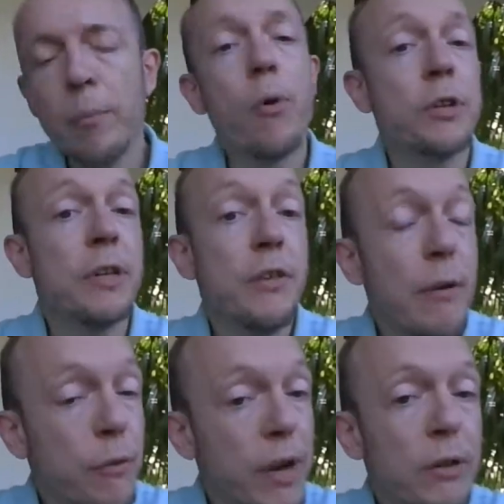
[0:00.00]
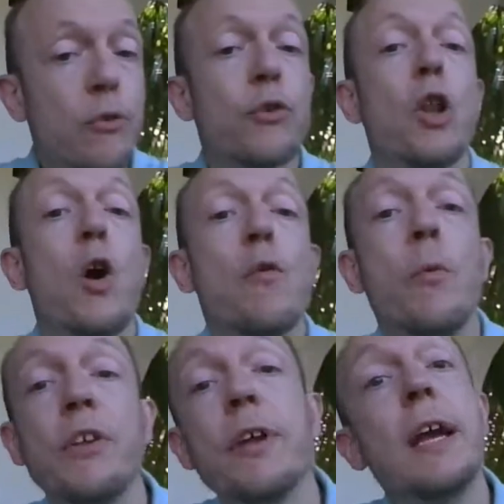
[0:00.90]
important that you have great control over
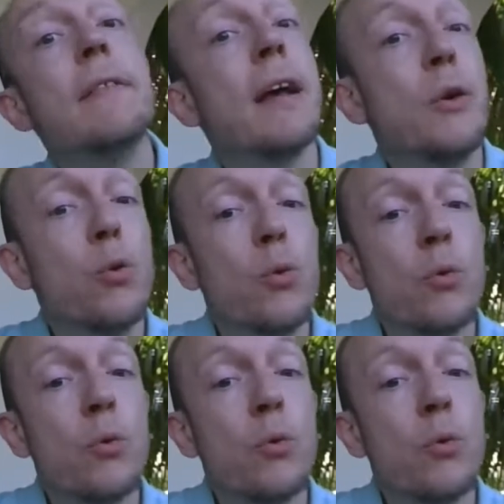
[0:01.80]
which data you